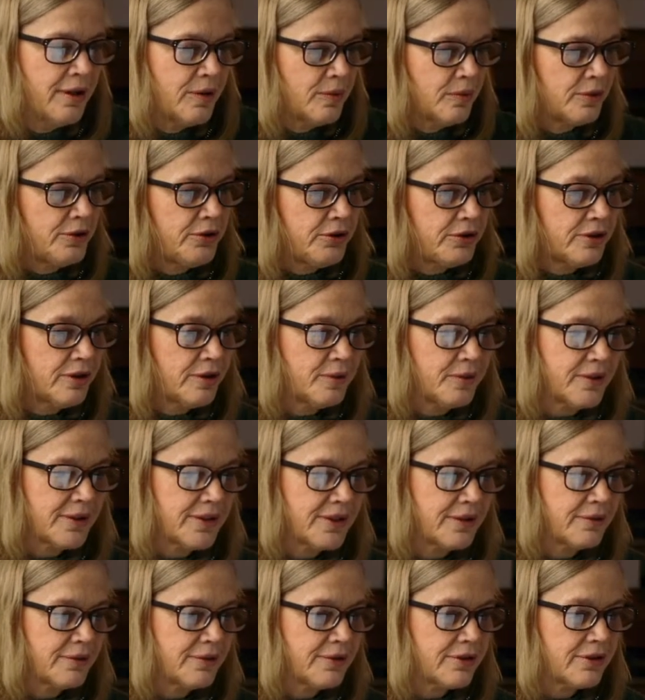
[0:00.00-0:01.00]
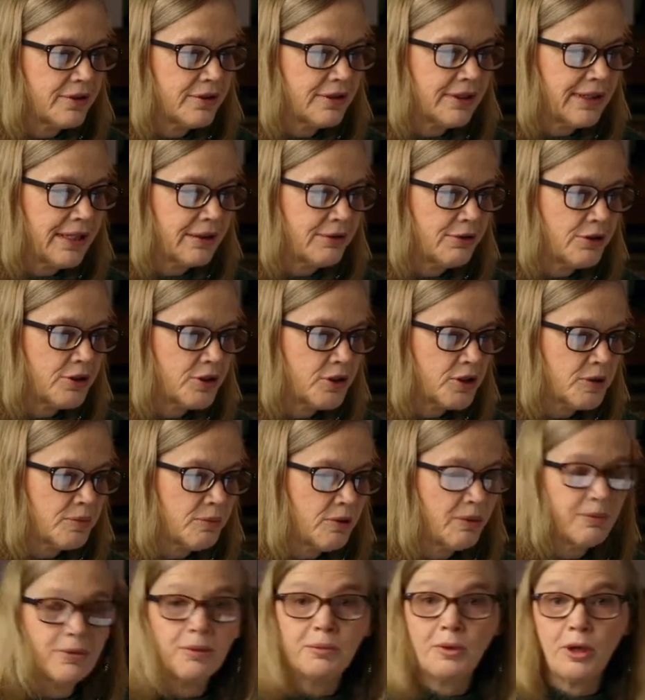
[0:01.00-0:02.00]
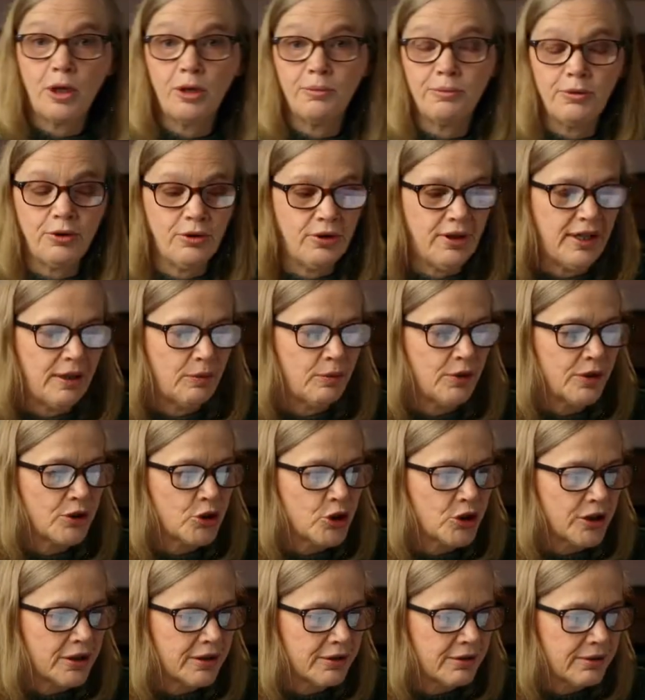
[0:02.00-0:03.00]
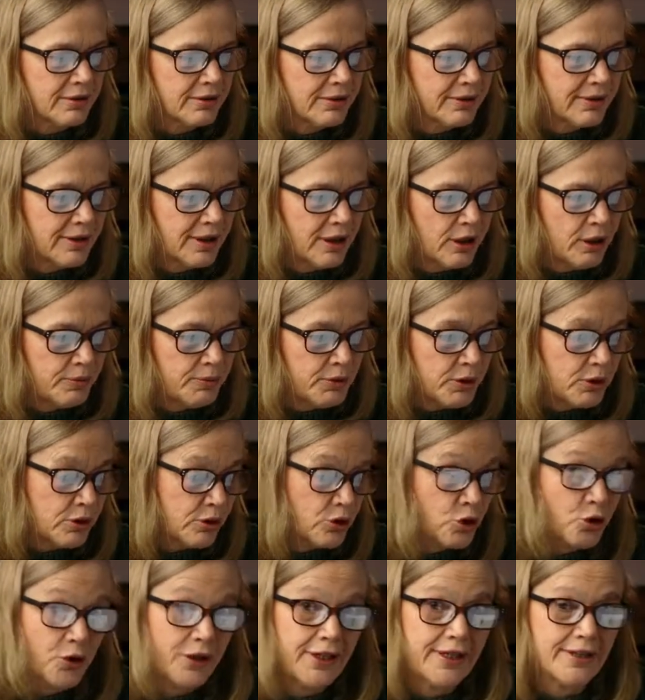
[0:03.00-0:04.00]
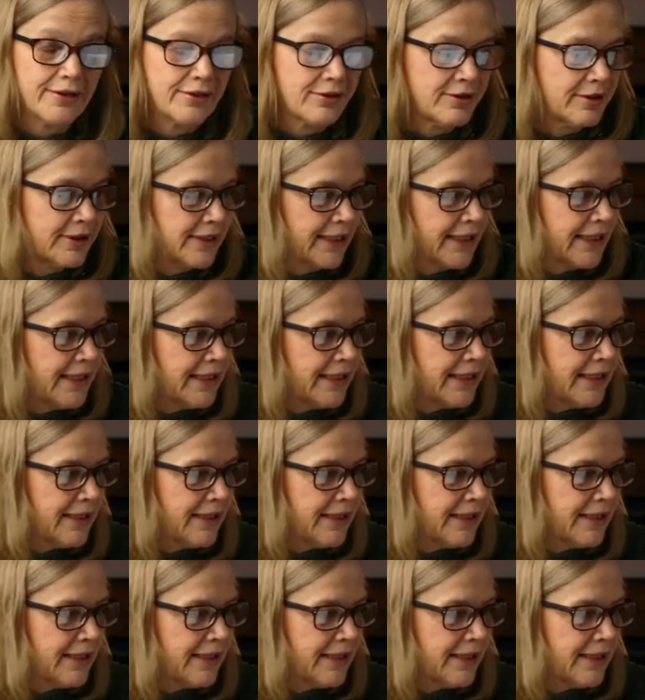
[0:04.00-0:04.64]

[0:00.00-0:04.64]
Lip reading: Well, you know what? I want to encourage this mom. I hope you're there watching. I hope you could join us today.